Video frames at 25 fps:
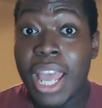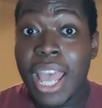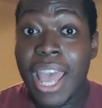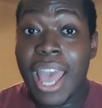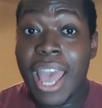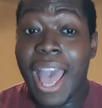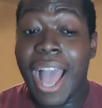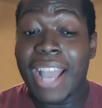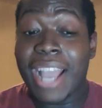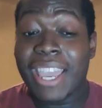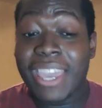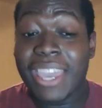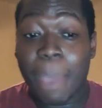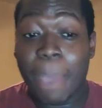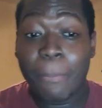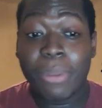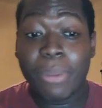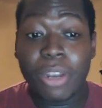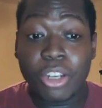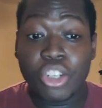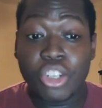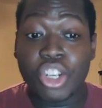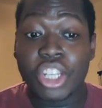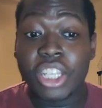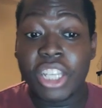I kept it
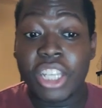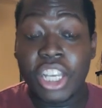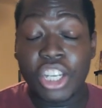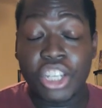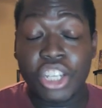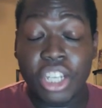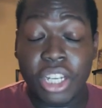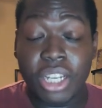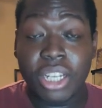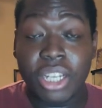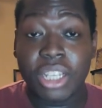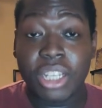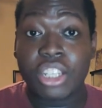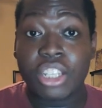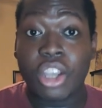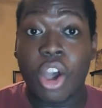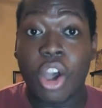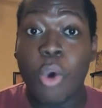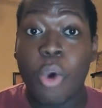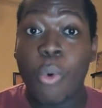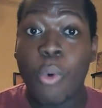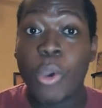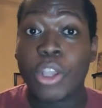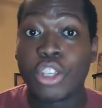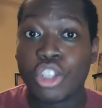a tradition to
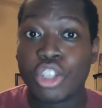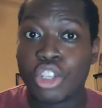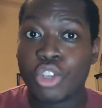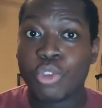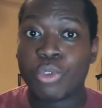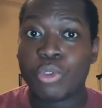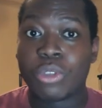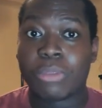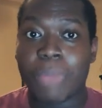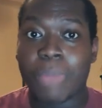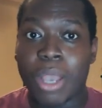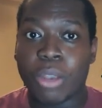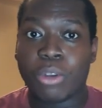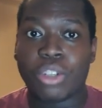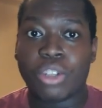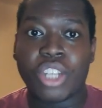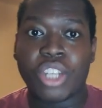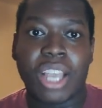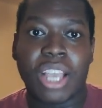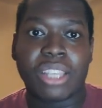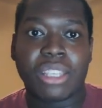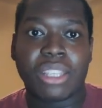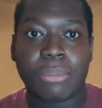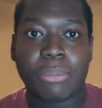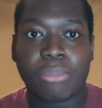always use Michael
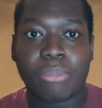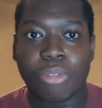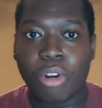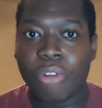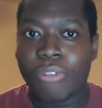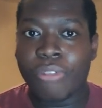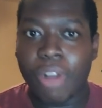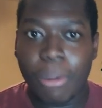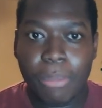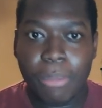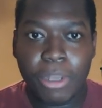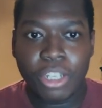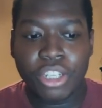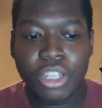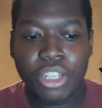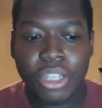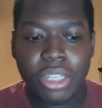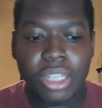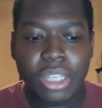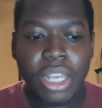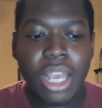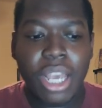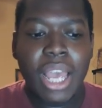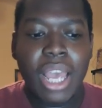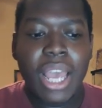Jackson profile
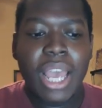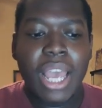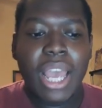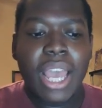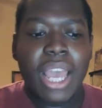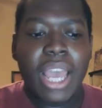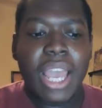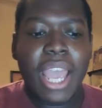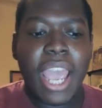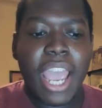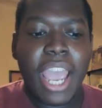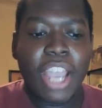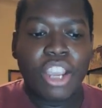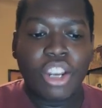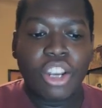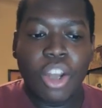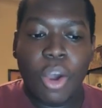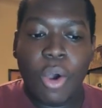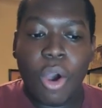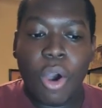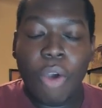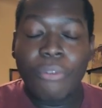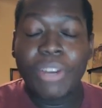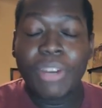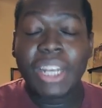pictures. And, you
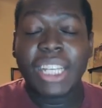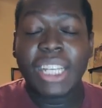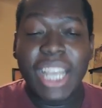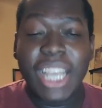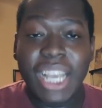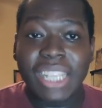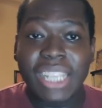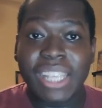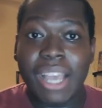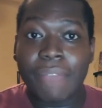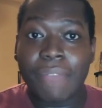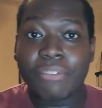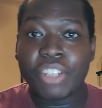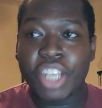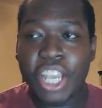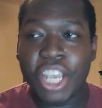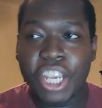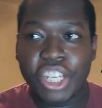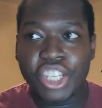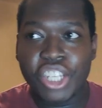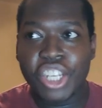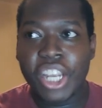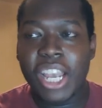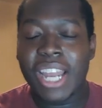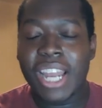know, over the years, I've
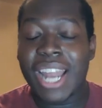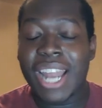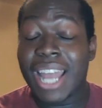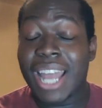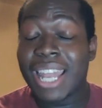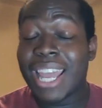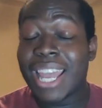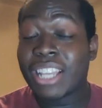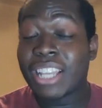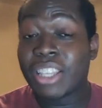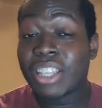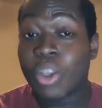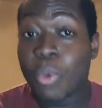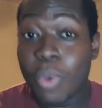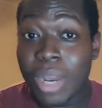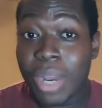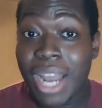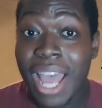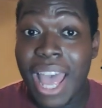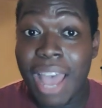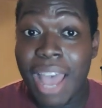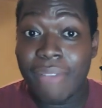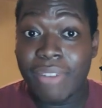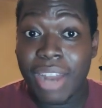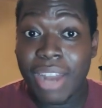changed it. And I like the one I
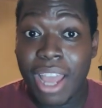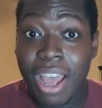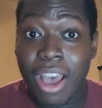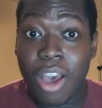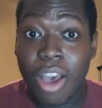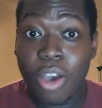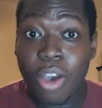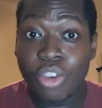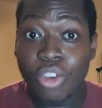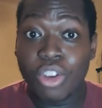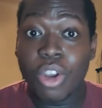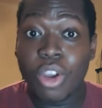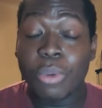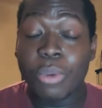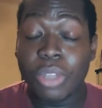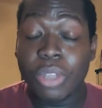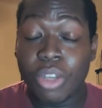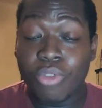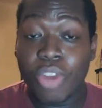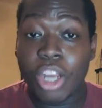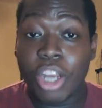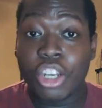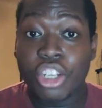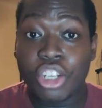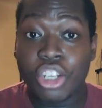have now, you know, with the
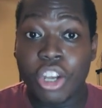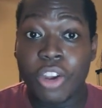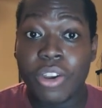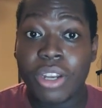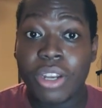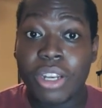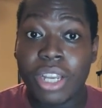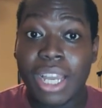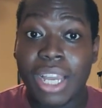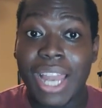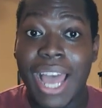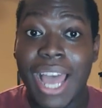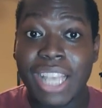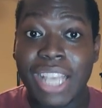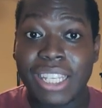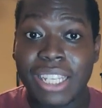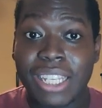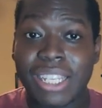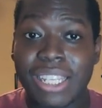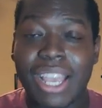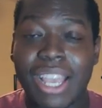red shirt and the glasses.